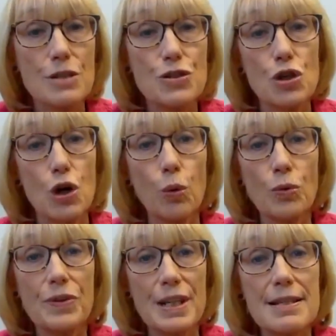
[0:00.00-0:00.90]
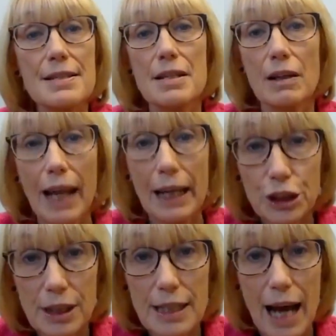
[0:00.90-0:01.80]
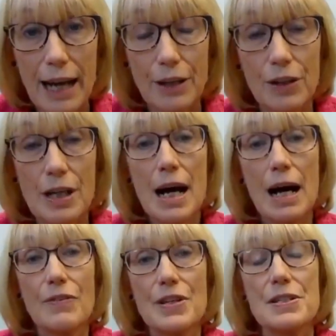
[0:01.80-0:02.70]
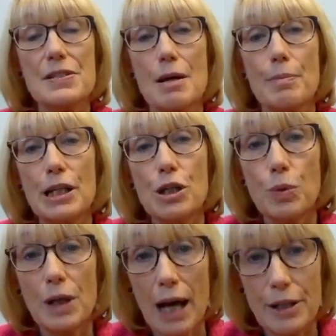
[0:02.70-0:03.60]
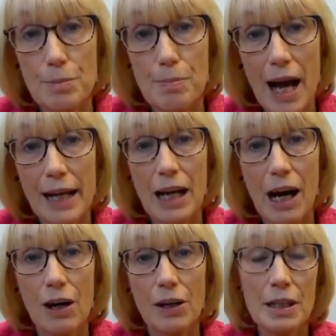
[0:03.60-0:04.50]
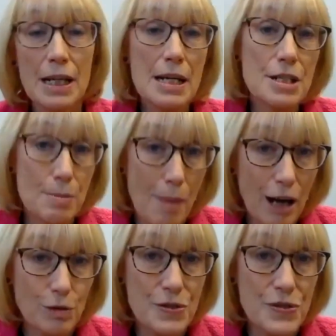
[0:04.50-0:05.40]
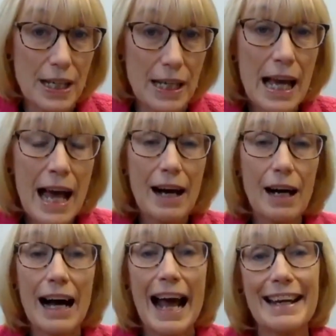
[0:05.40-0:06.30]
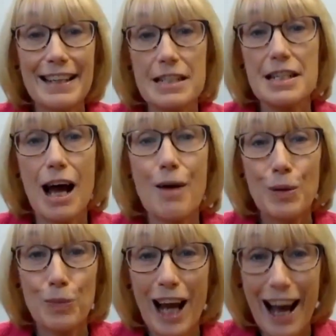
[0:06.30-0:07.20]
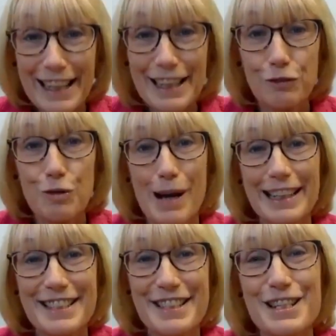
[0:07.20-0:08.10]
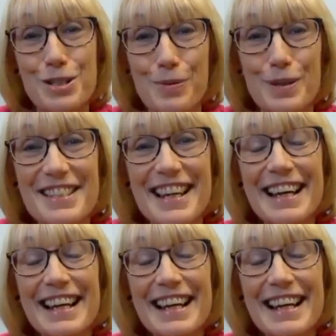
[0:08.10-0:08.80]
So this is an election denier. This is somebody who would undermine our democracy. And at a time when what I hear from my constituents,